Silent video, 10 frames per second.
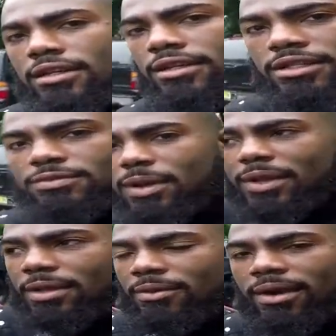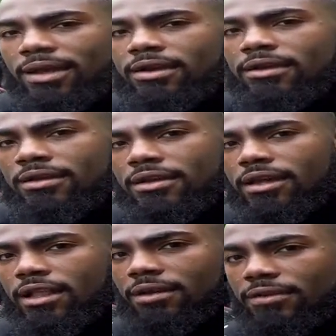It's my baby right here.
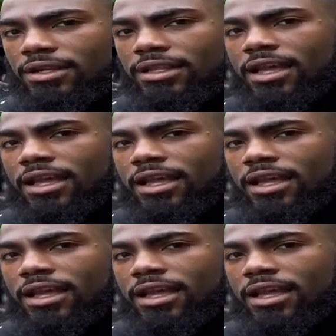Love her to death.